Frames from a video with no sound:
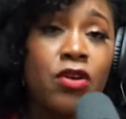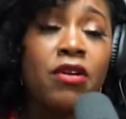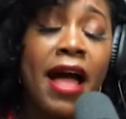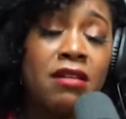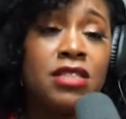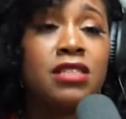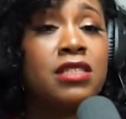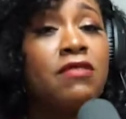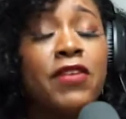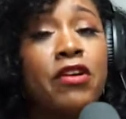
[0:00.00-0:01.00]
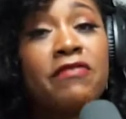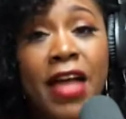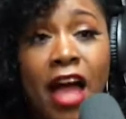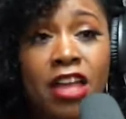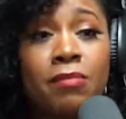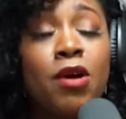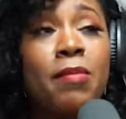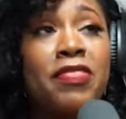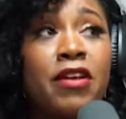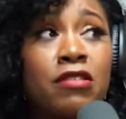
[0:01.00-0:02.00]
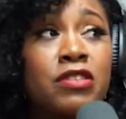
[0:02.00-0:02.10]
Your house is still very valuable, but there are some